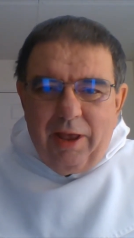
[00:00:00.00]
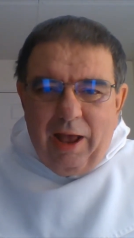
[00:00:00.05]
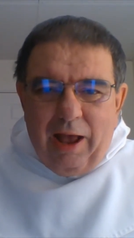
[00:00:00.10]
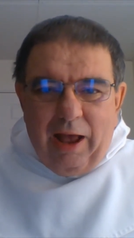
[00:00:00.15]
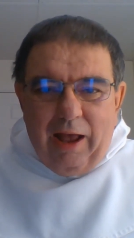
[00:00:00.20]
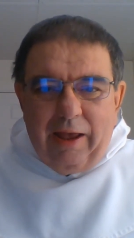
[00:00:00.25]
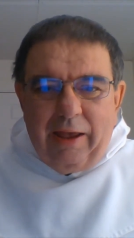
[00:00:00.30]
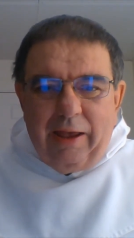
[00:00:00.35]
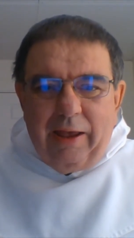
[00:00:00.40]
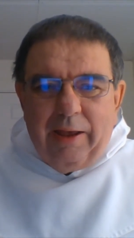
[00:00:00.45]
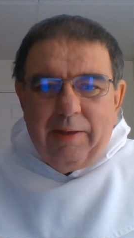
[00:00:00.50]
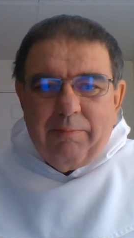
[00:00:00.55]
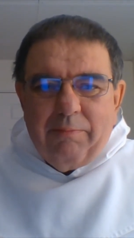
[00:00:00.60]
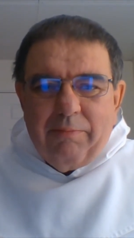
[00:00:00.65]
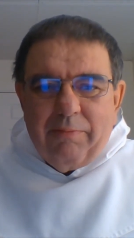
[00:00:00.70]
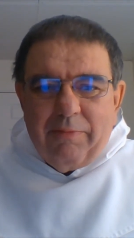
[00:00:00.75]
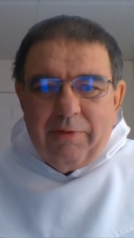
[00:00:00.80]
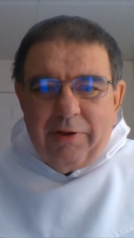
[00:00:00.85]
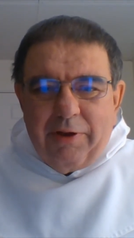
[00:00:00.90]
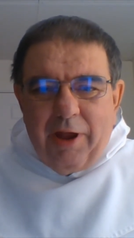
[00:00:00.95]
I
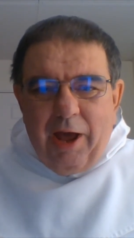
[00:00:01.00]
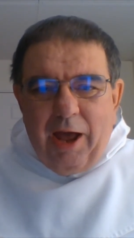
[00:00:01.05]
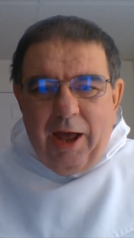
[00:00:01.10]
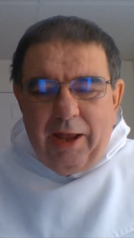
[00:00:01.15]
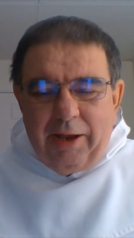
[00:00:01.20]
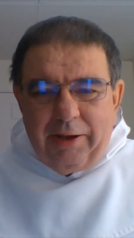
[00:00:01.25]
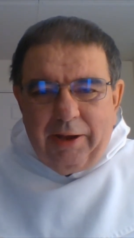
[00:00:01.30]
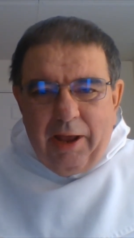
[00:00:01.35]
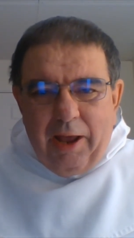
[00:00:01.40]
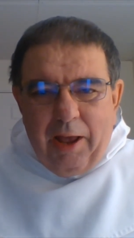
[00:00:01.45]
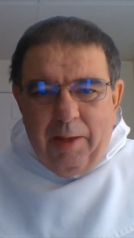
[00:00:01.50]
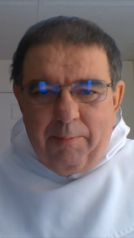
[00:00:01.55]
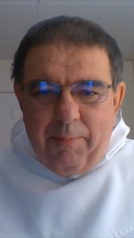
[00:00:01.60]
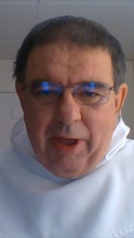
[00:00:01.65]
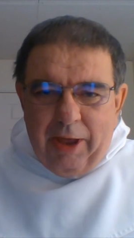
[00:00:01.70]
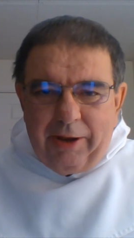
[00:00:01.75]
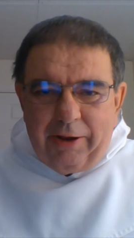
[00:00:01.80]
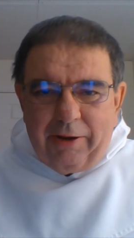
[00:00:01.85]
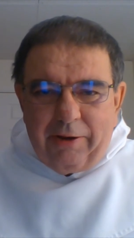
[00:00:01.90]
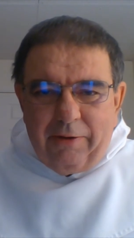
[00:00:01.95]
am not a
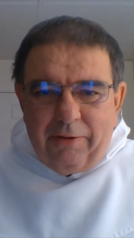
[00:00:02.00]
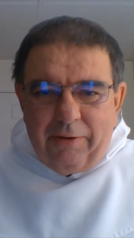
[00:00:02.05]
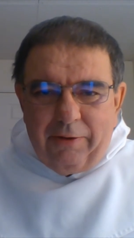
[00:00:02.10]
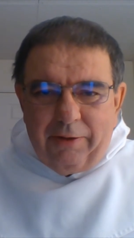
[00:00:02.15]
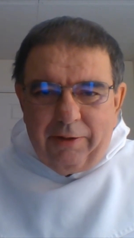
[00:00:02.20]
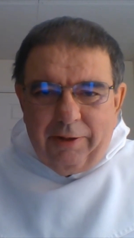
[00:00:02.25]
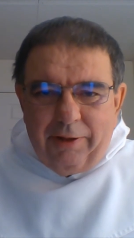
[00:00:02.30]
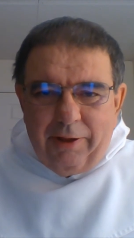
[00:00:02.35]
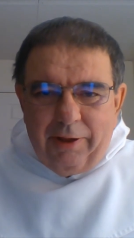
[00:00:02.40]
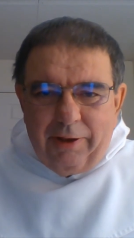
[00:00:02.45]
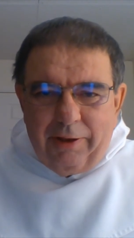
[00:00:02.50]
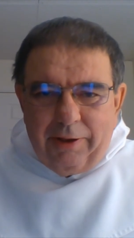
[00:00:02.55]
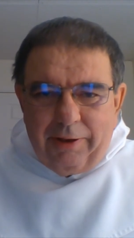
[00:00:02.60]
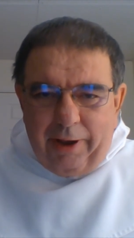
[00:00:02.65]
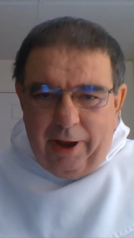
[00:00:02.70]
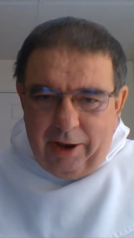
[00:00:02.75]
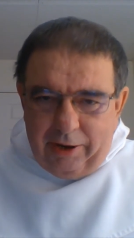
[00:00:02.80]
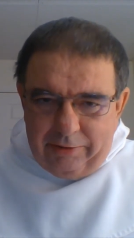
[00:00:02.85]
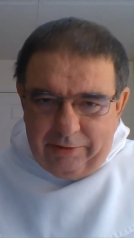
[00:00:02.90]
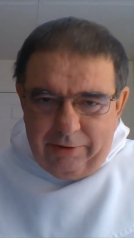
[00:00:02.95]
medical
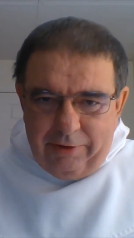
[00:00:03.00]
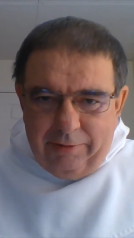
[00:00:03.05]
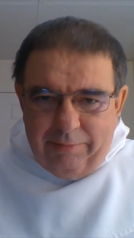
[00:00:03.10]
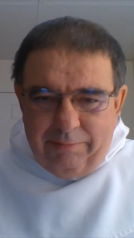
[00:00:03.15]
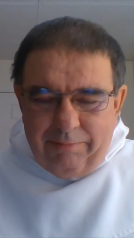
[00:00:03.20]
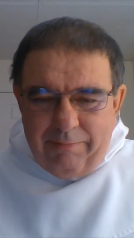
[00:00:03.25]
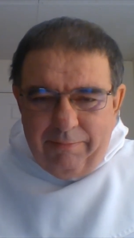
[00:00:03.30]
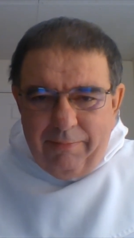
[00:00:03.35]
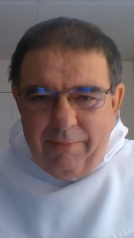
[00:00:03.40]
doctor,